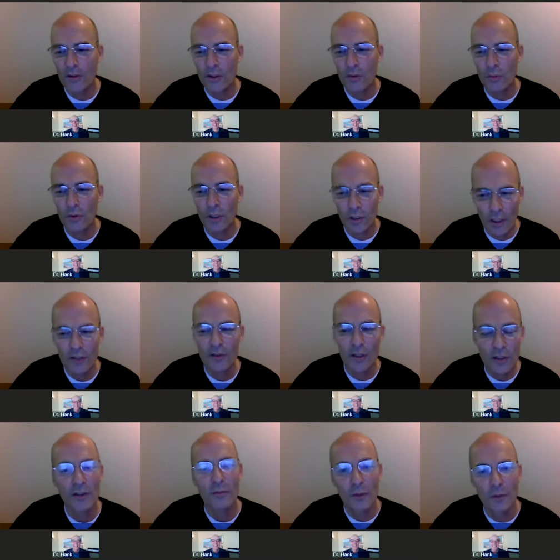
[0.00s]
He says, well, then let's
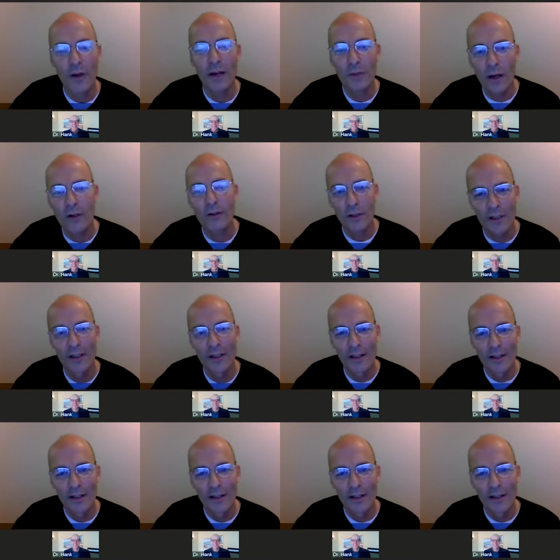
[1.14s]
list it for five hundred.